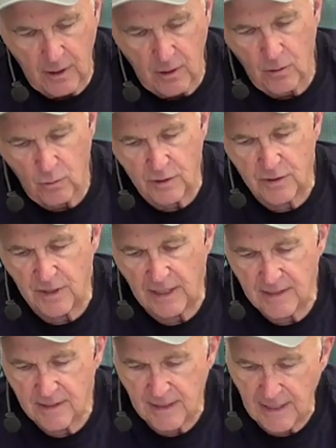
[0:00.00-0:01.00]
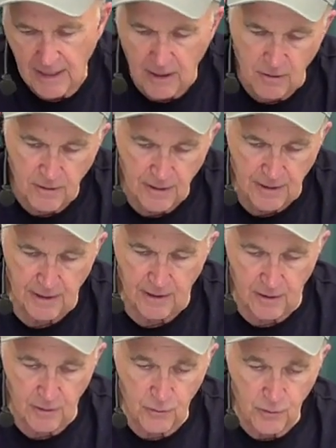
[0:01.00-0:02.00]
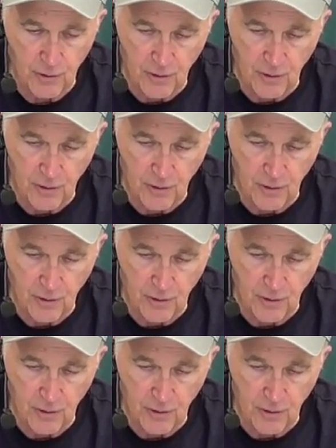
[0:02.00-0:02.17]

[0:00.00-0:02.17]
What's nice now is